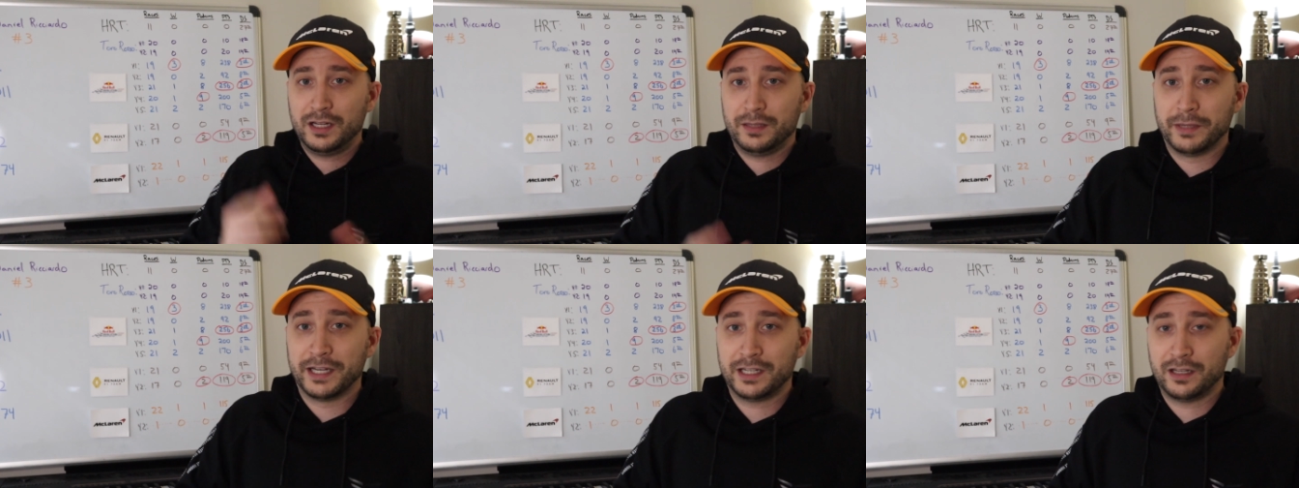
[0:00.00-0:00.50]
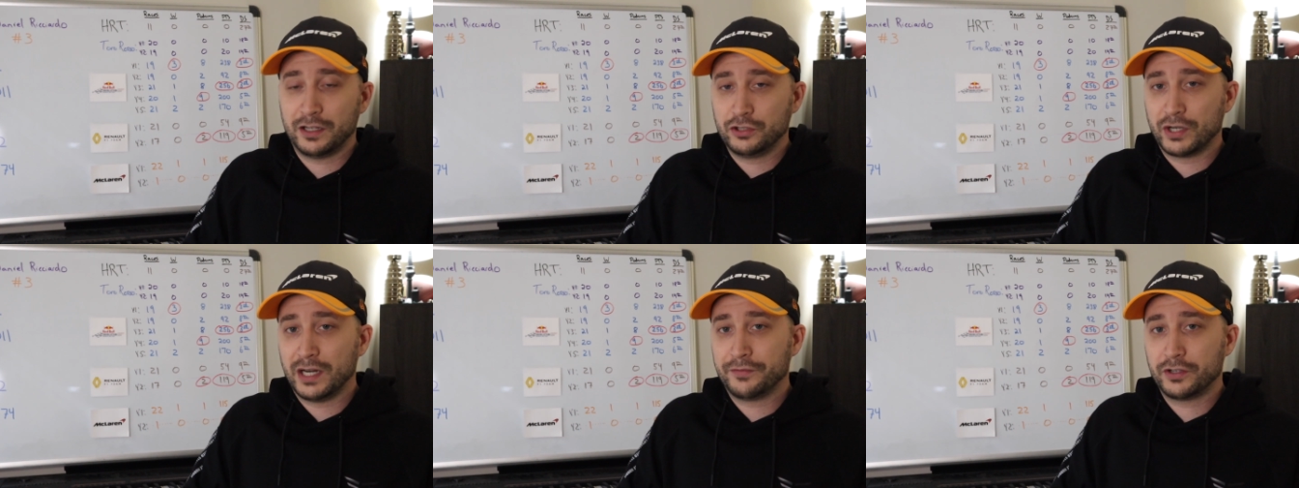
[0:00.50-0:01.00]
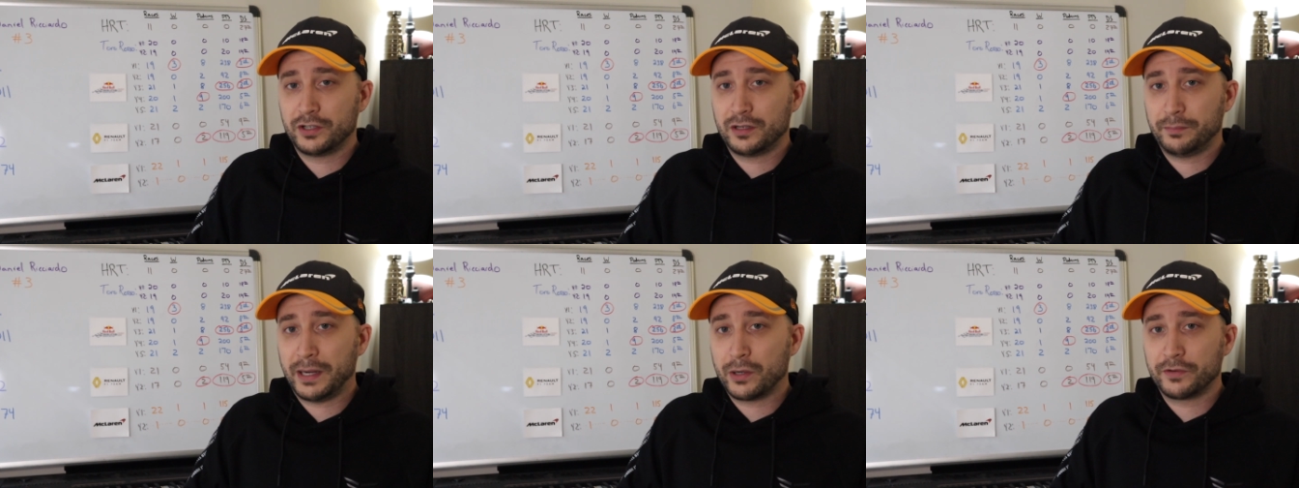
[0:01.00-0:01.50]
My
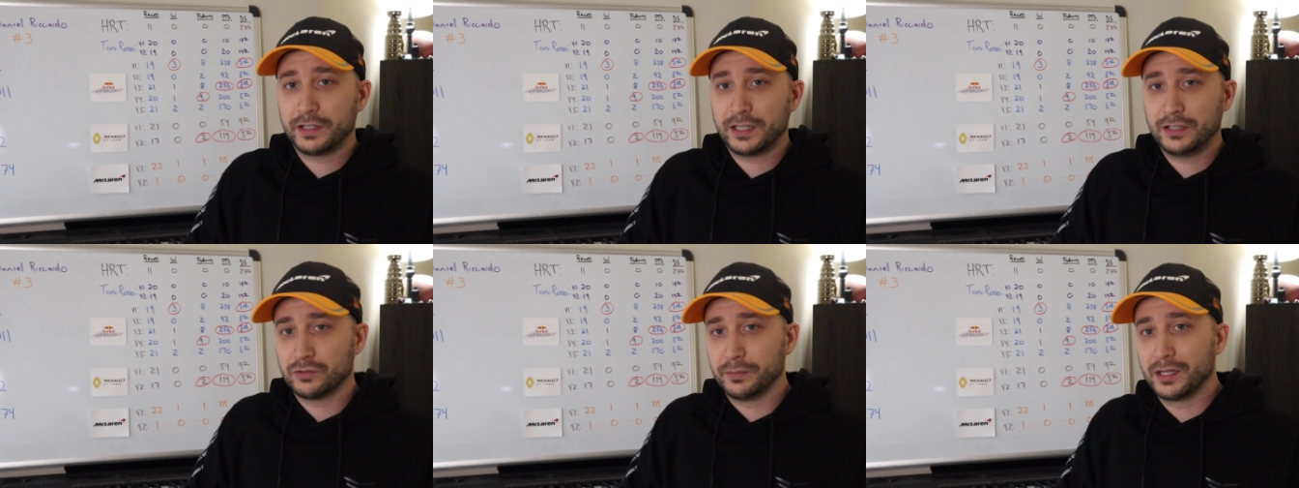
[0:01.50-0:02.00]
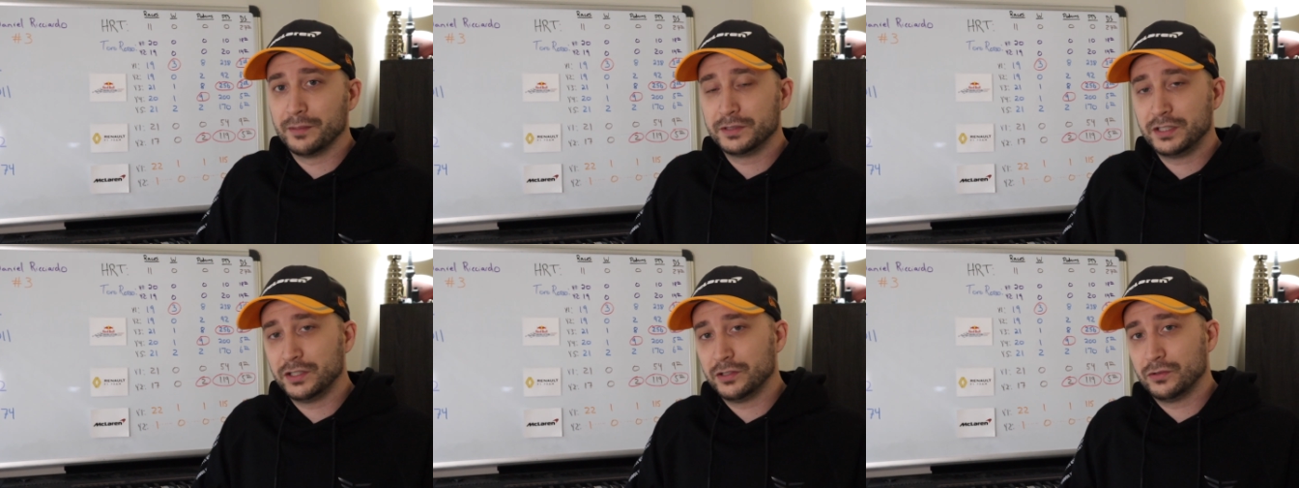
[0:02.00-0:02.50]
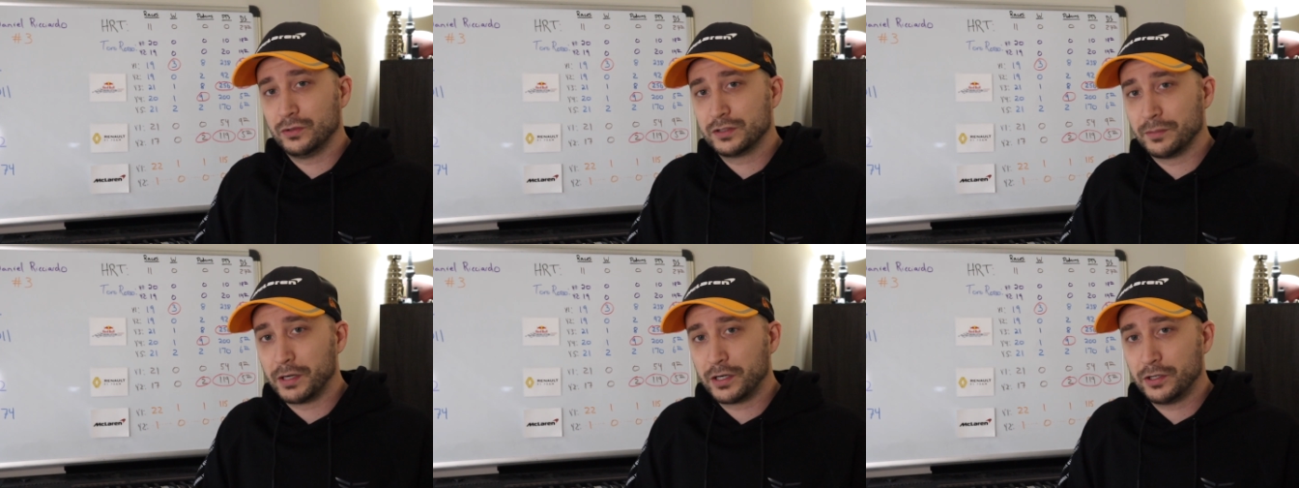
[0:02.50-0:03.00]
driver power rankings will be coming to you
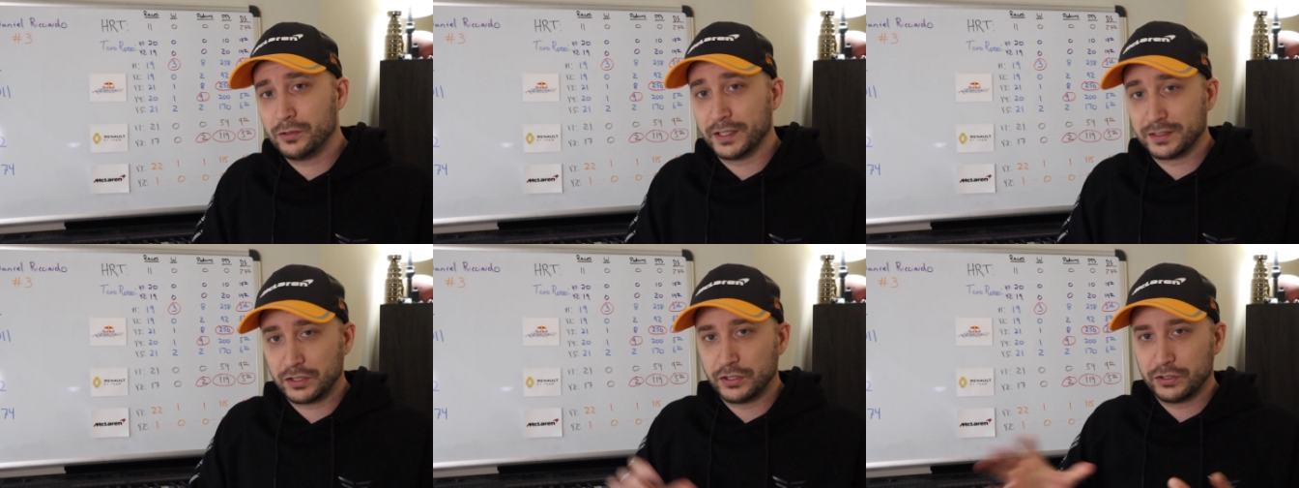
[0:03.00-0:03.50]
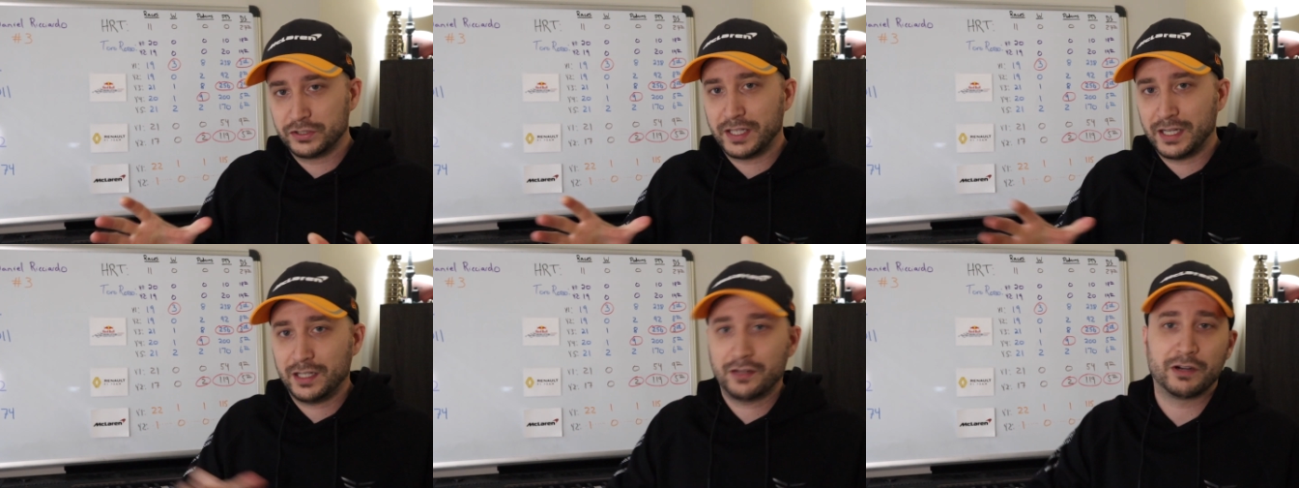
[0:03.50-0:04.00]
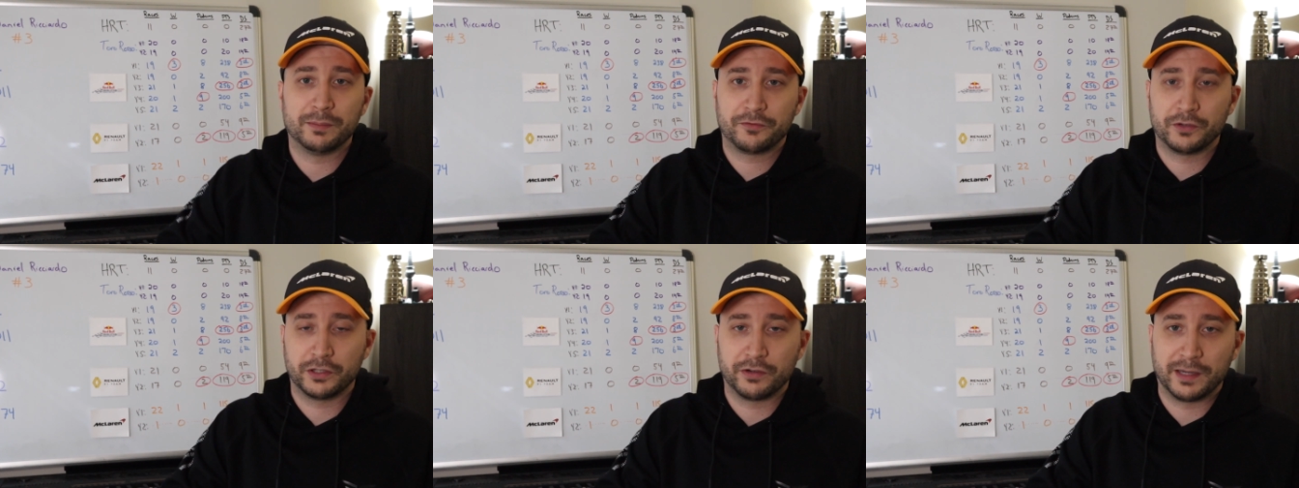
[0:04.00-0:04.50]
tomorrow. That's Thursday, right
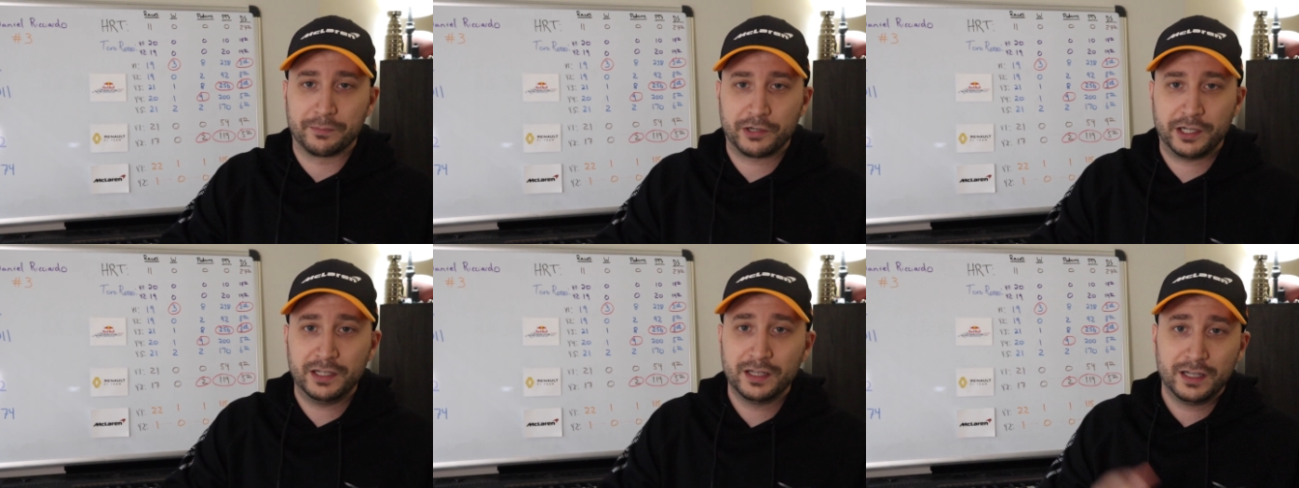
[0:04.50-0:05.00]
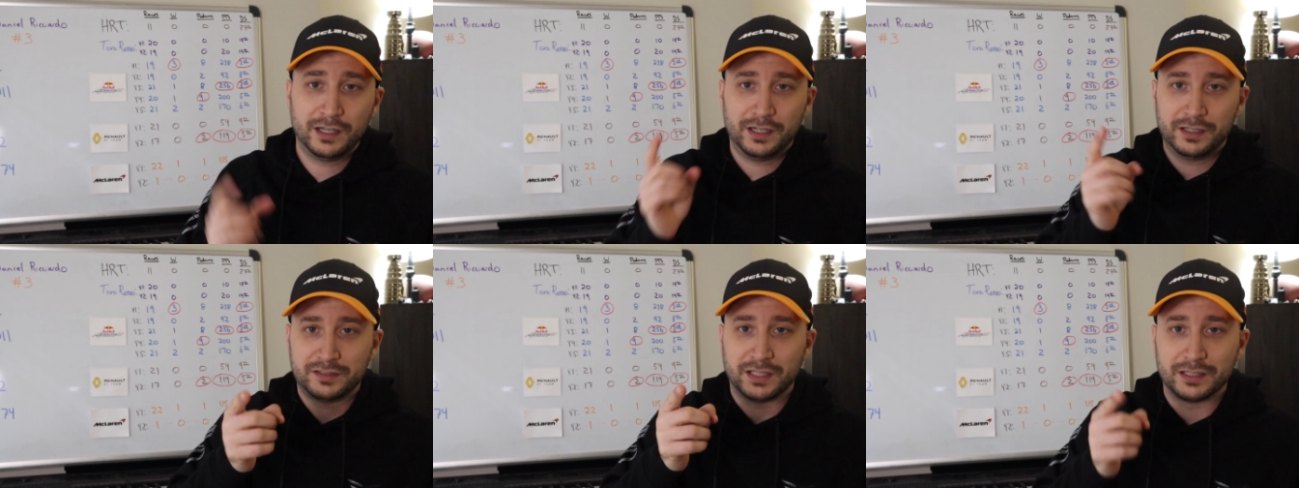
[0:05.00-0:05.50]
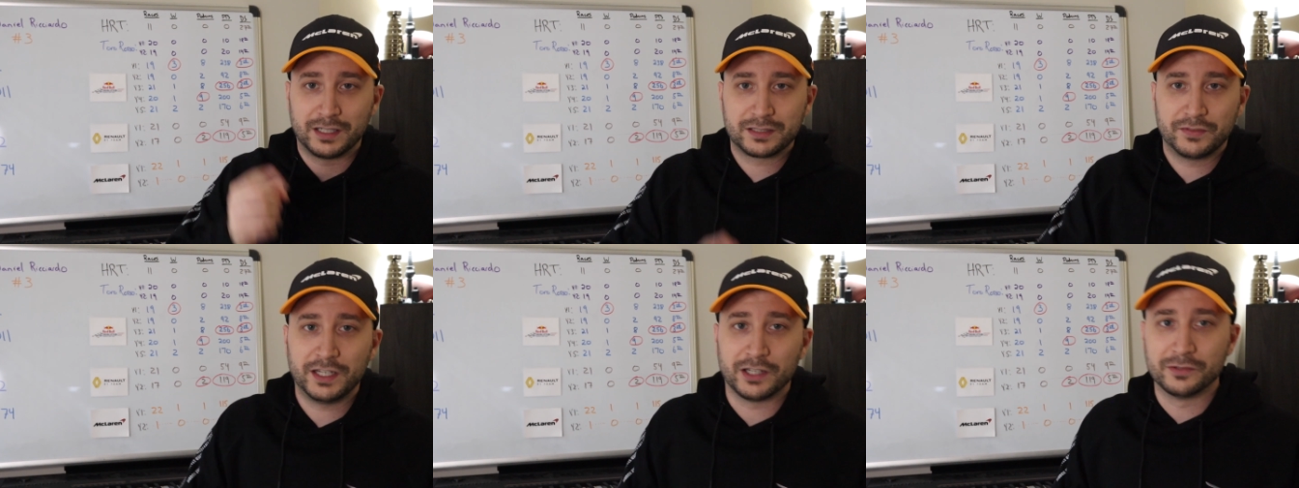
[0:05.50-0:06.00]
before the Grand Prix. See you in the next
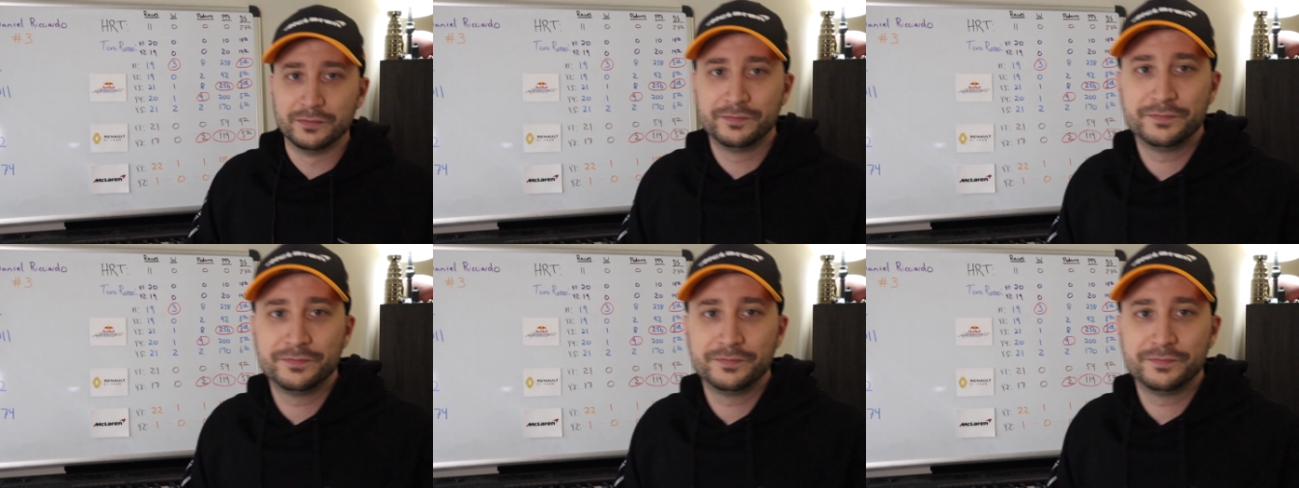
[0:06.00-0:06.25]
video.